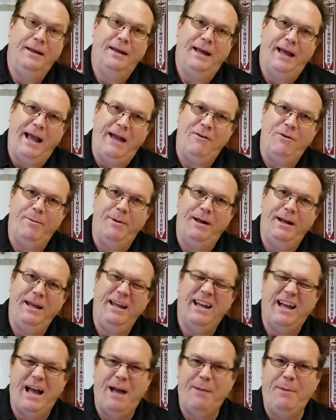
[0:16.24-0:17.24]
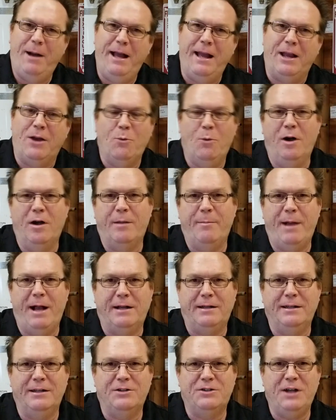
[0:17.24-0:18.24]
Hi everybody, I'm Mike. Welcome back
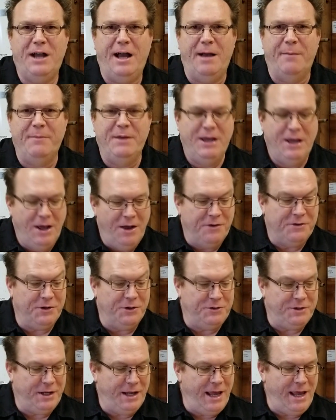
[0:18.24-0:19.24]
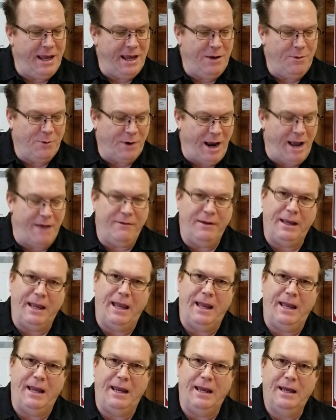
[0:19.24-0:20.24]
to the shop. So today we're having
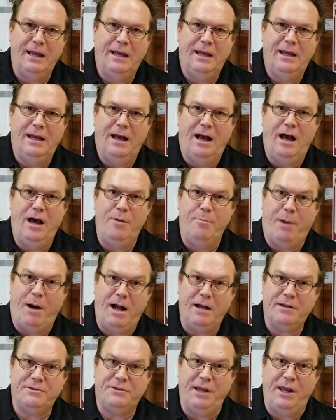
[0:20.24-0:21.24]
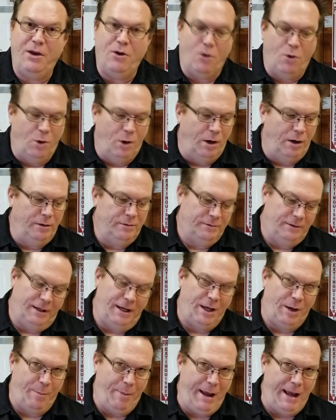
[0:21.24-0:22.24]
a unboxing or
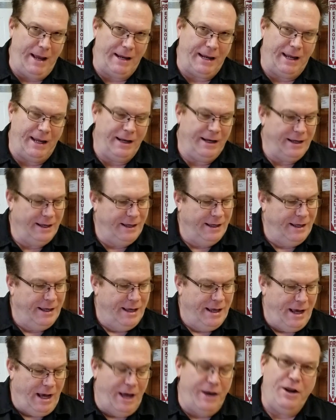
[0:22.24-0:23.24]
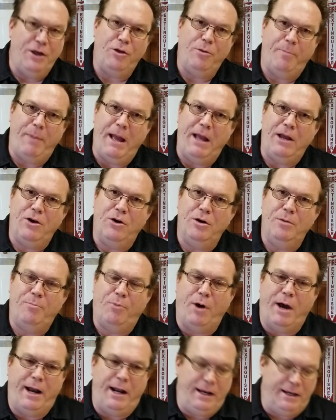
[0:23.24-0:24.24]
unbagging another Banggood
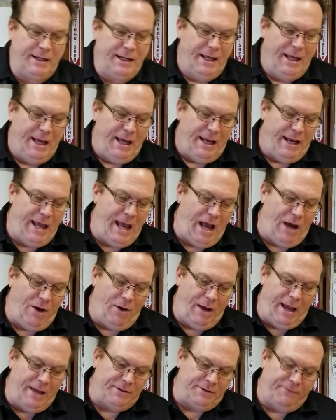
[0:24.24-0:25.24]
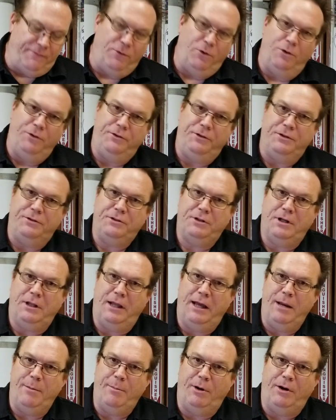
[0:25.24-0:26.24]
product. Now, as a full
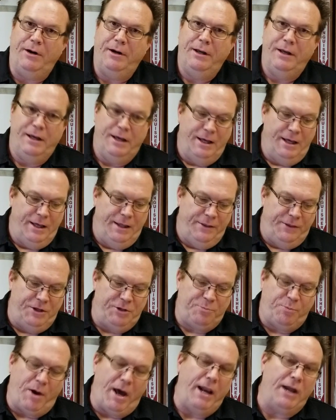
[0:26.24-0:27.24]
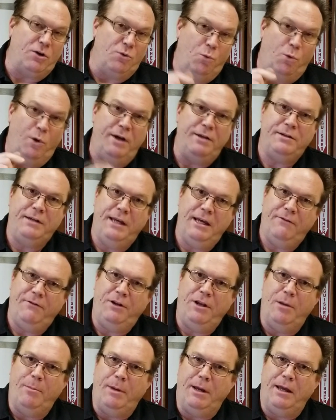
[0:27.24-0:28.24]
disclaimer, this product was
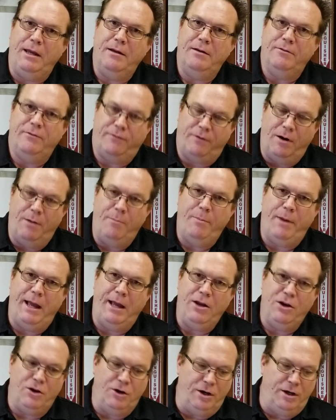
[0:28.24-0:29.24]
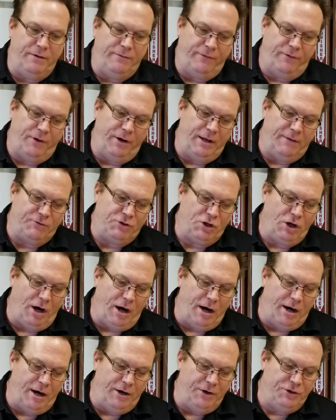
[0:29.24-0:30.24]
given to me from Banggood free of
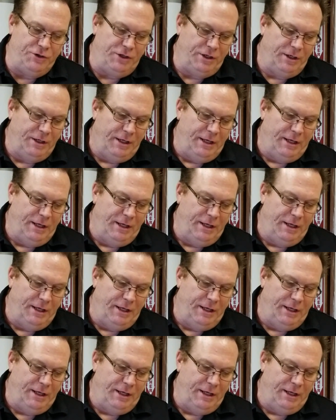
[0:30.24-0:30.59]
charge